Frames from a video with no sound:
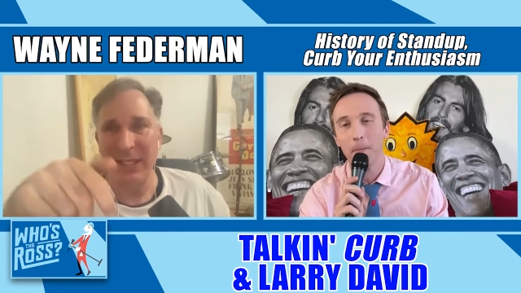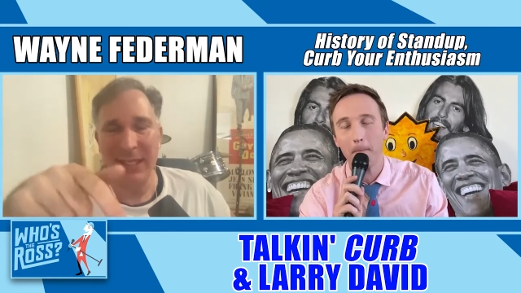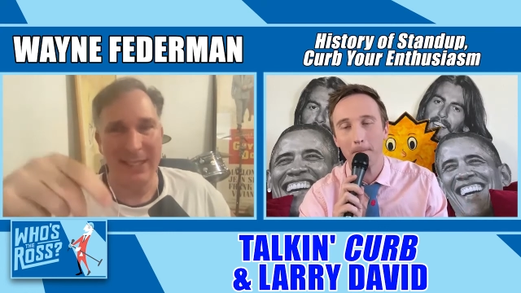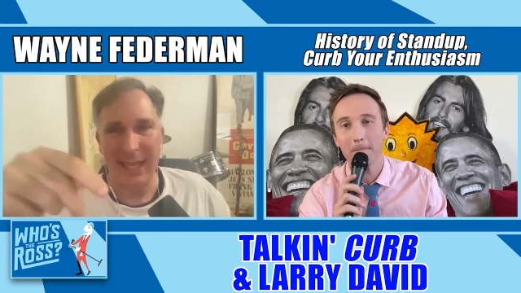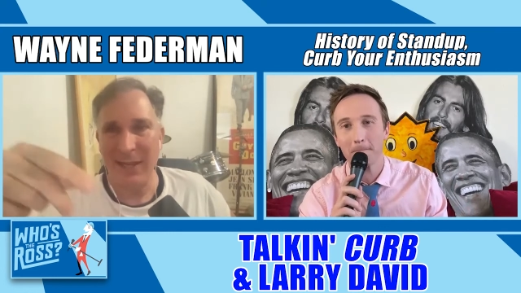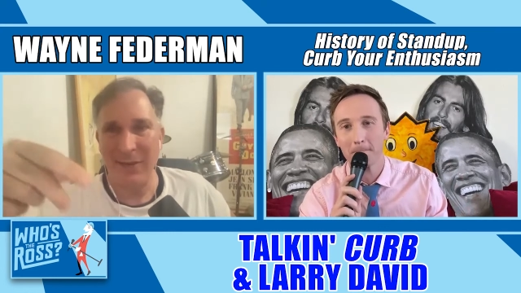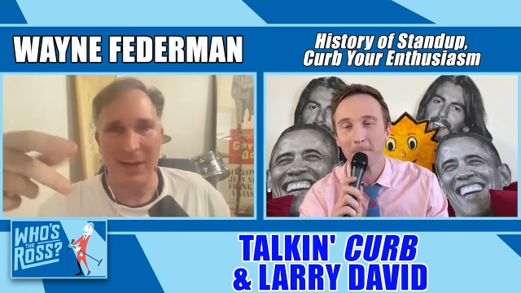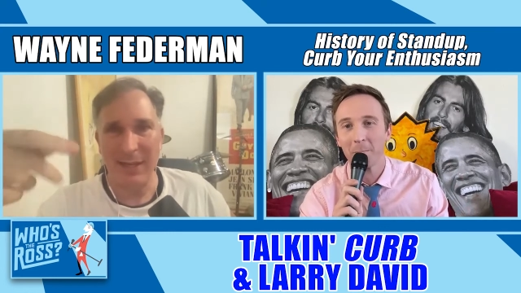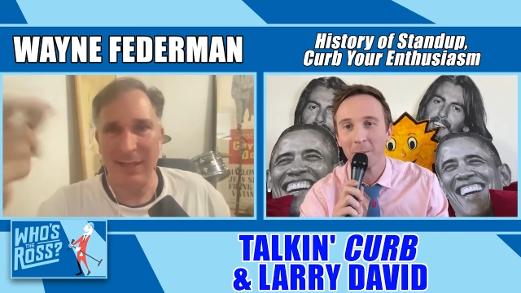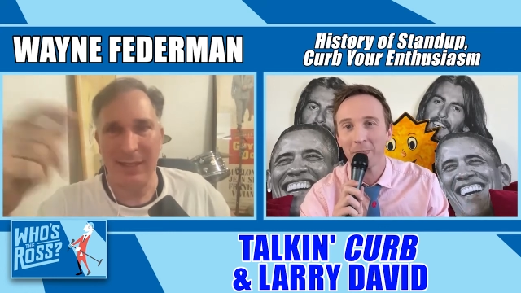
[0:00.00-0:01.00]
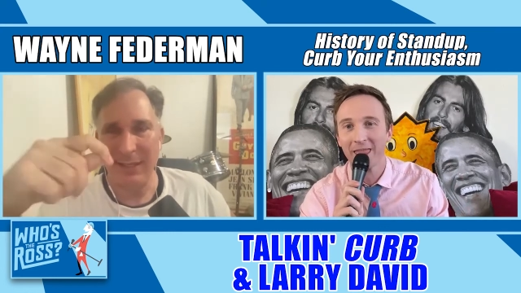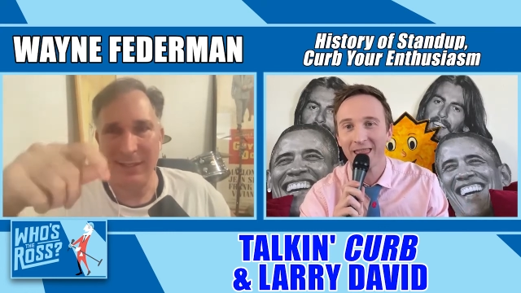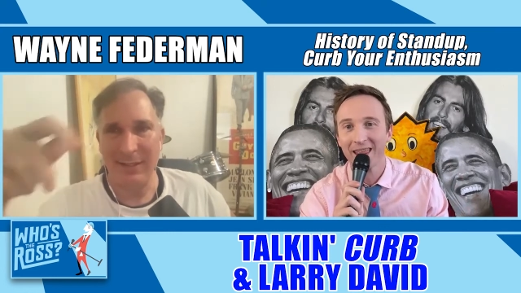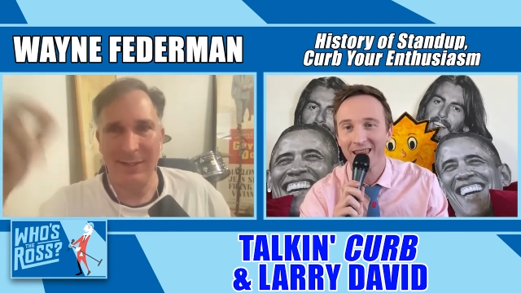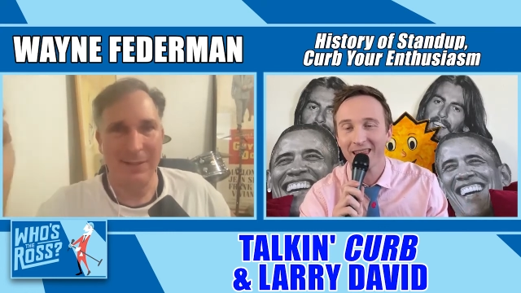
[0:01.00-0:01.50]
Speaker 1: his handwriting,
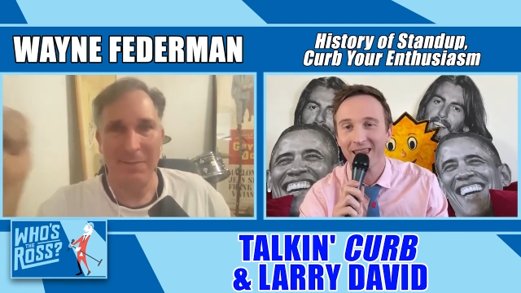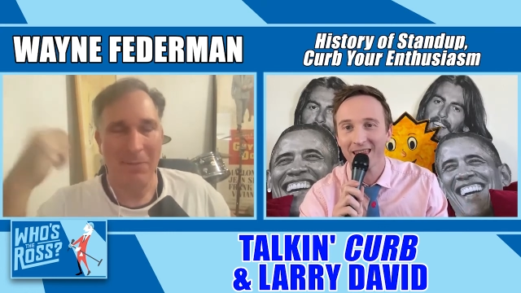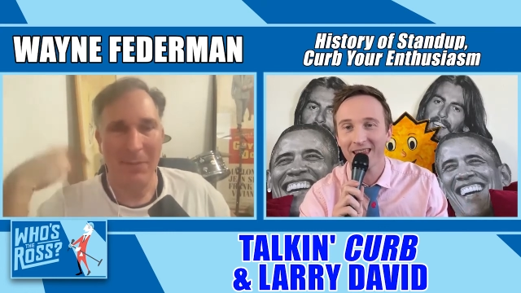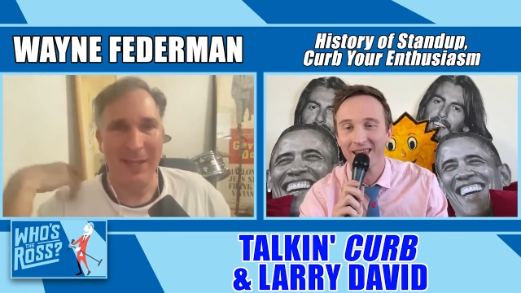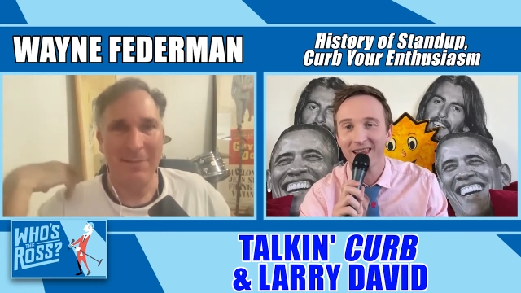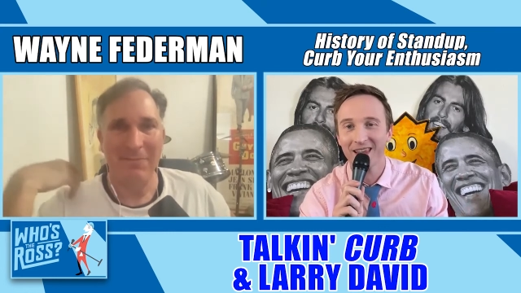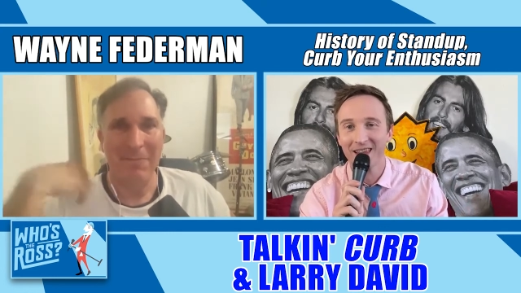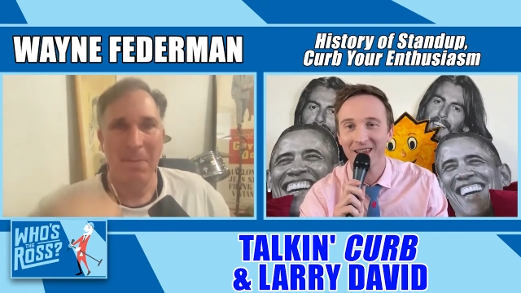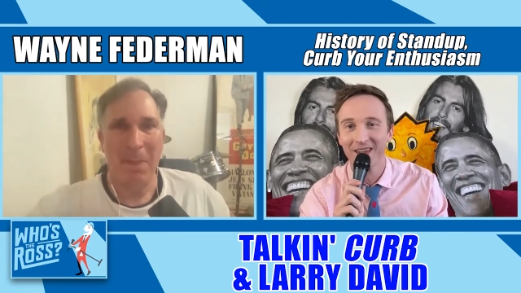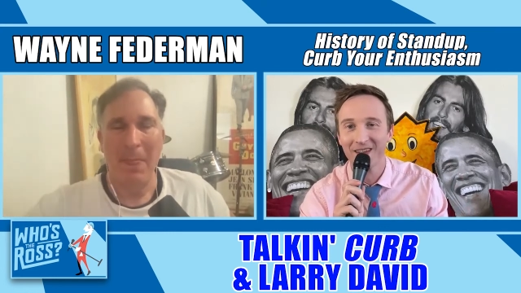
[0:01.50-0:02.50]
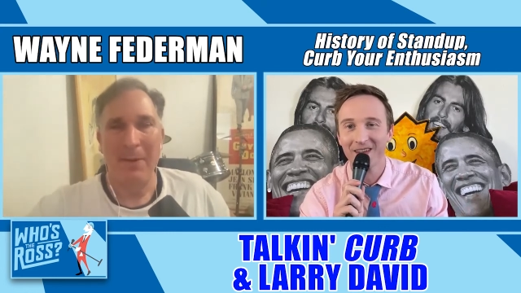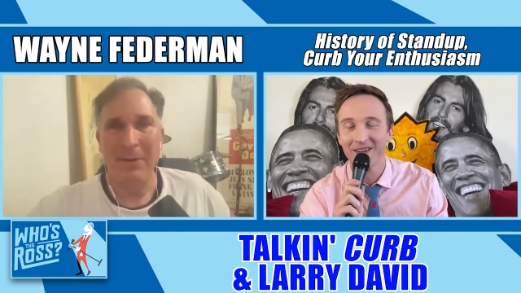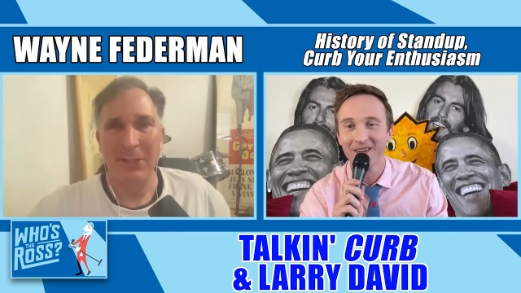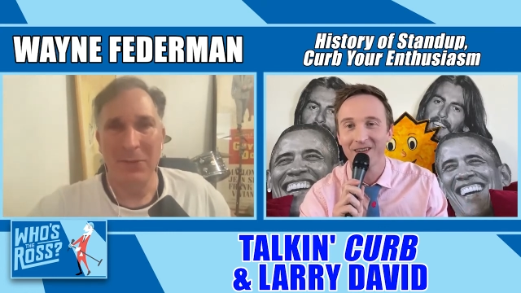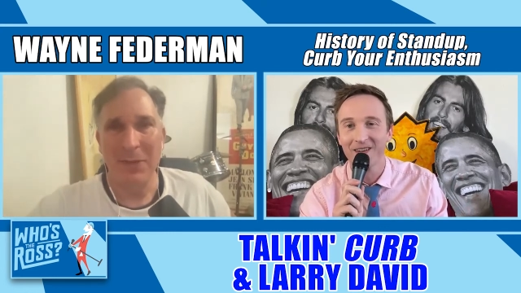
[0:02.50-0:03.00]
and yeah,
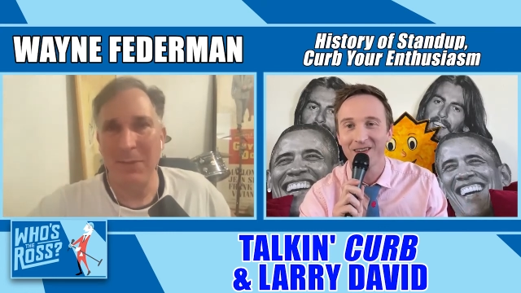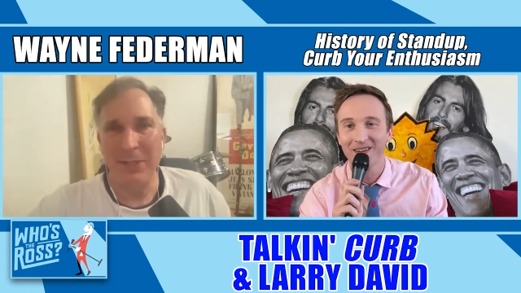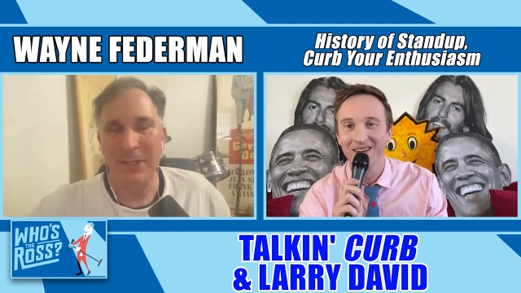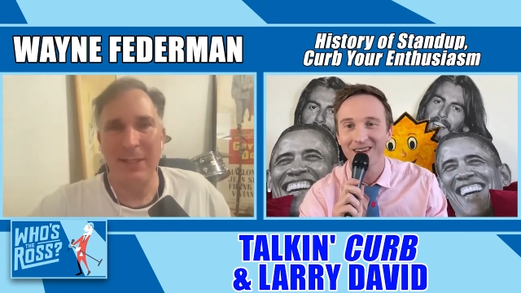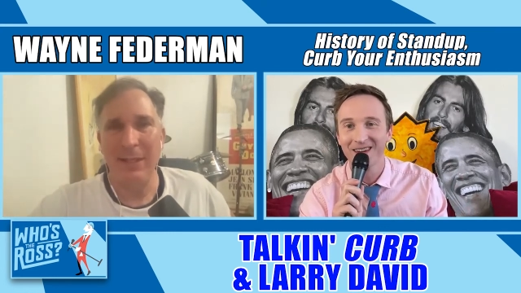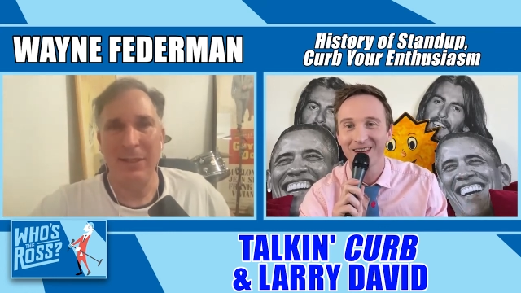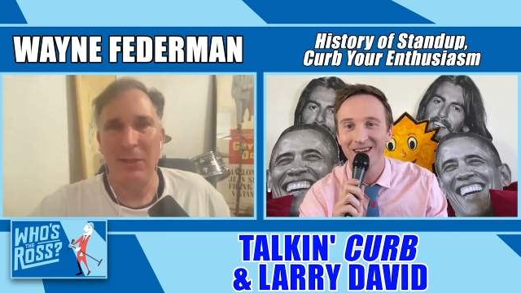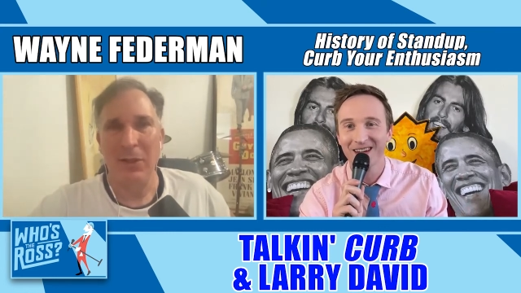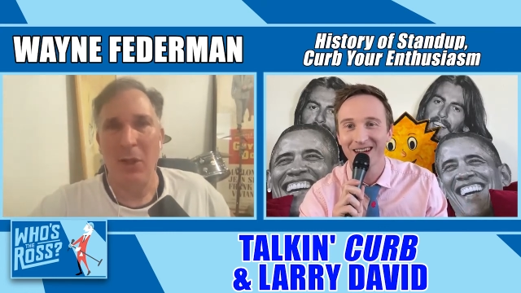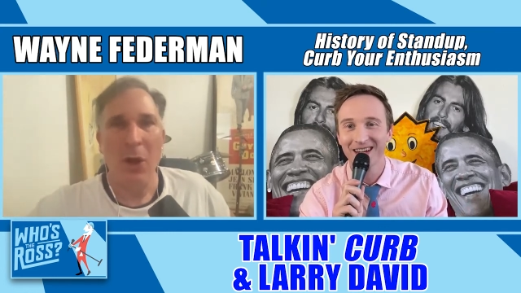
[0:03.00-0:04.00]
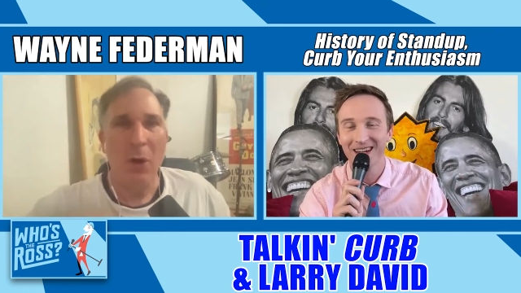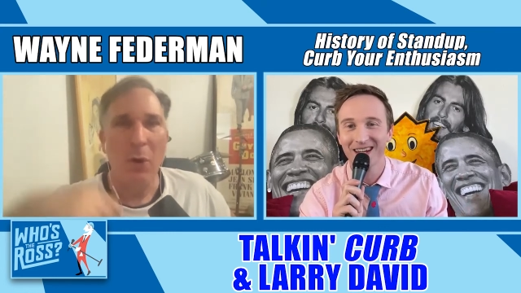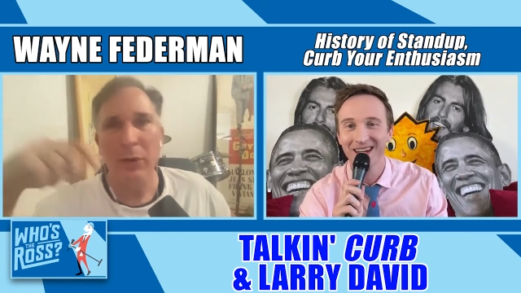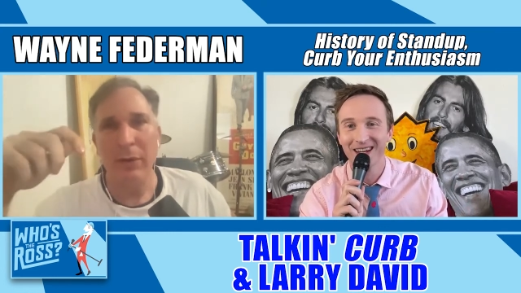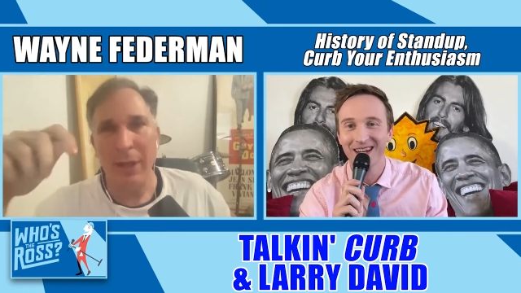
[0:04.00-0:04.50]
so he would see.
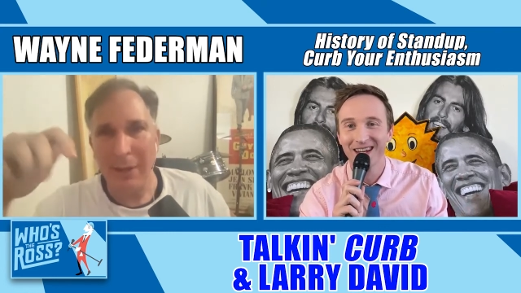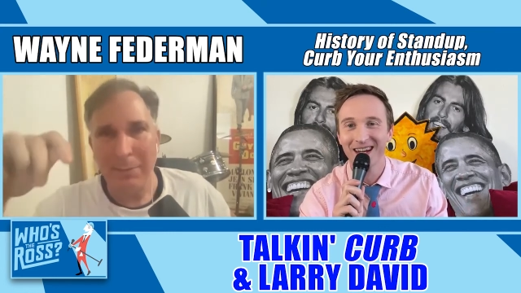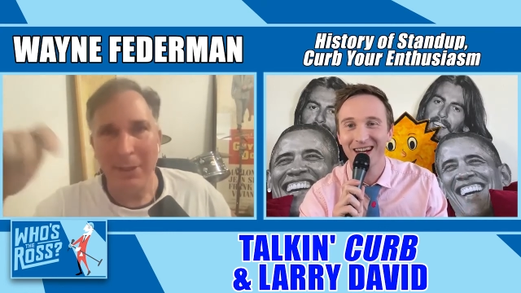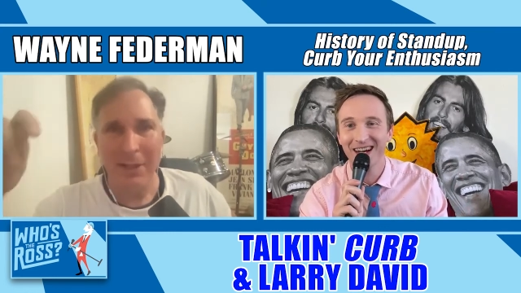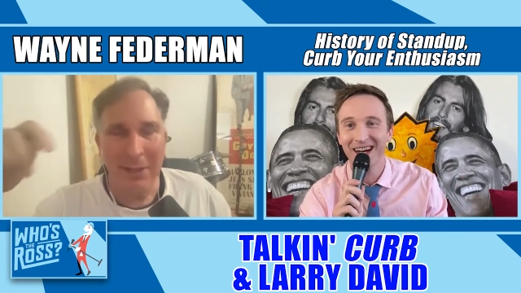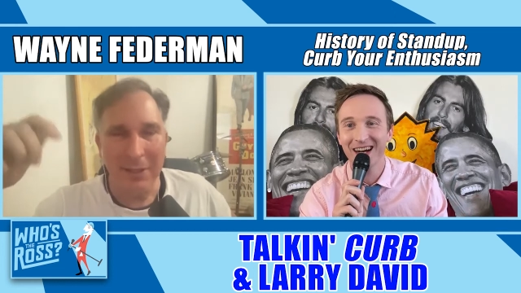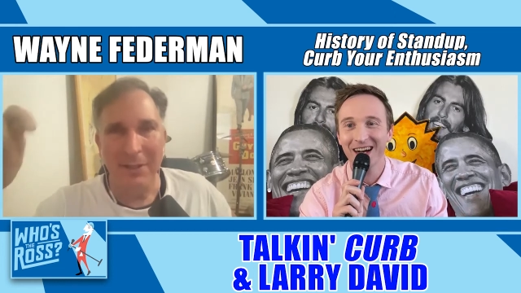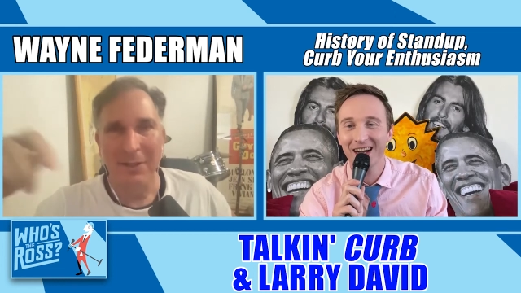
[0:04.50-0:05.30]
Oh, you gotta pay.